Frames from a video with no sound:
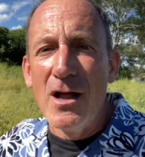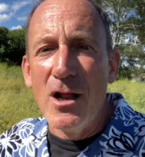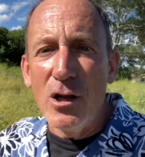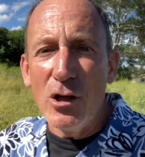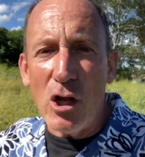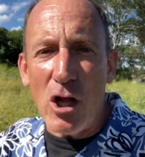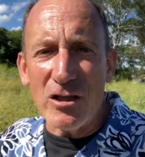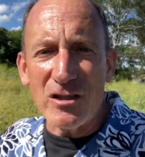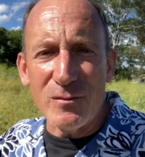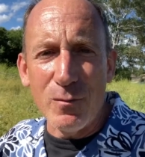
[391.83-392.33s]

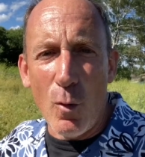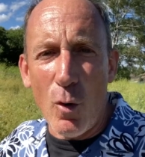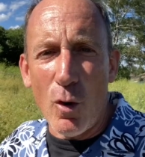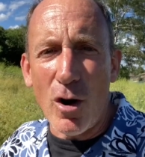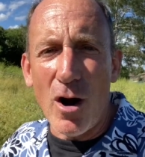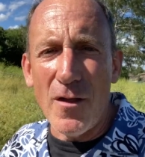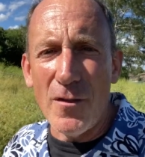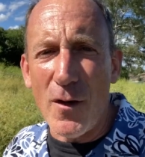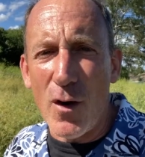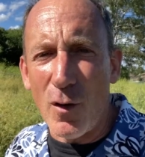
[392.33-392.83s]
Lots more
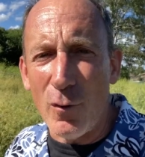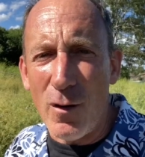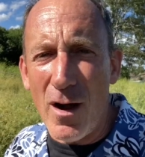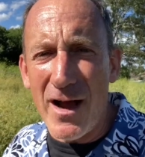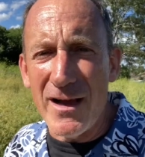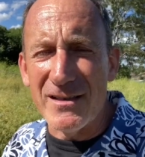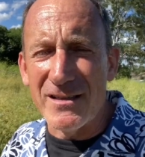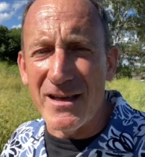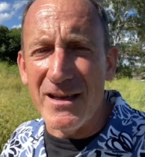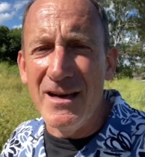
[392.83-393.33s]
on the
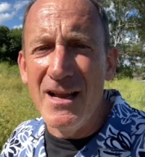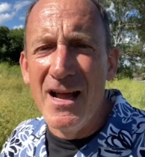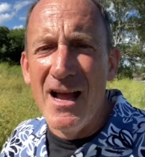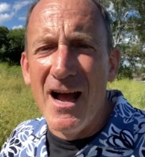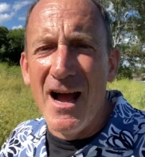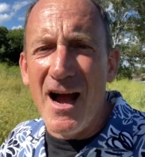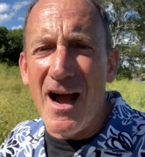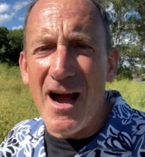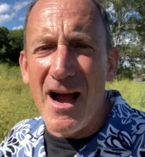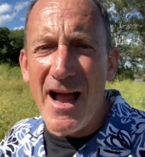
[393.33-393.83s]
horizon.
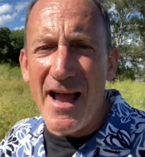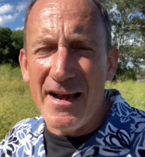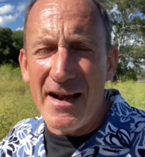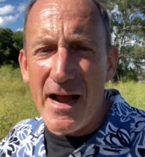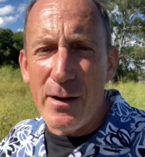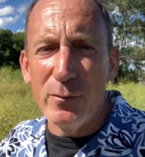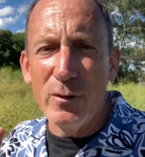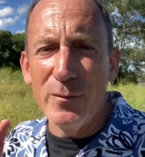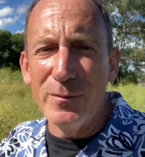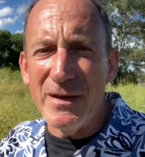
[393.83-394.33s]
And I
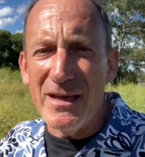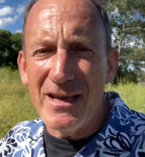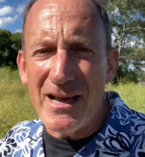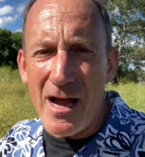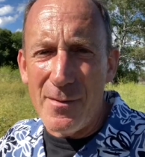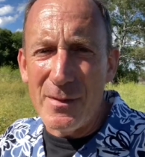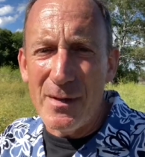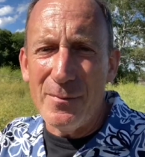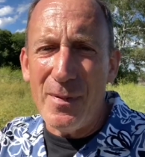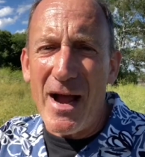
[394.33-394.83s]
will be
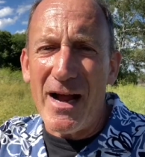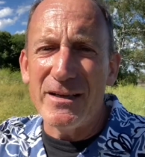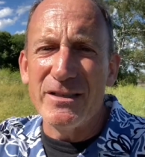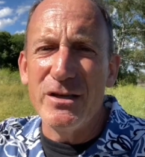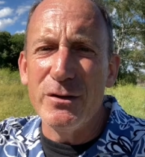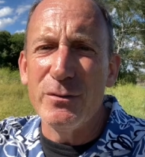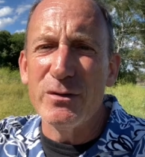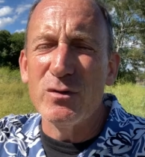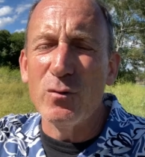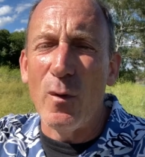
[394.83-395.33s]
coming back to
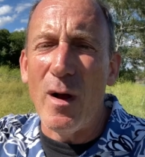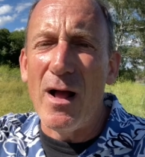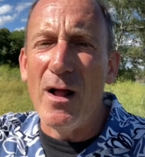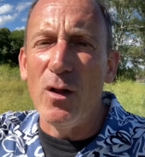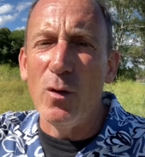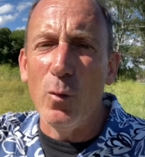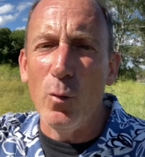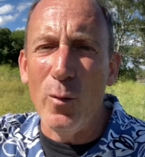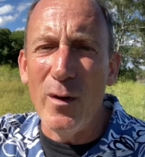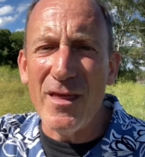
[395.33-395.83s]
you as
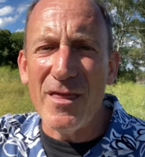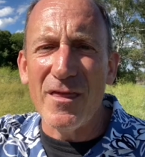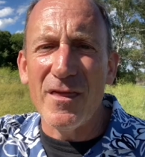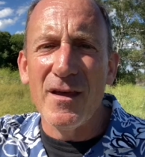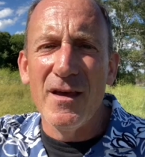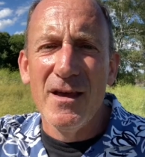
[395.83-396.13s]
well with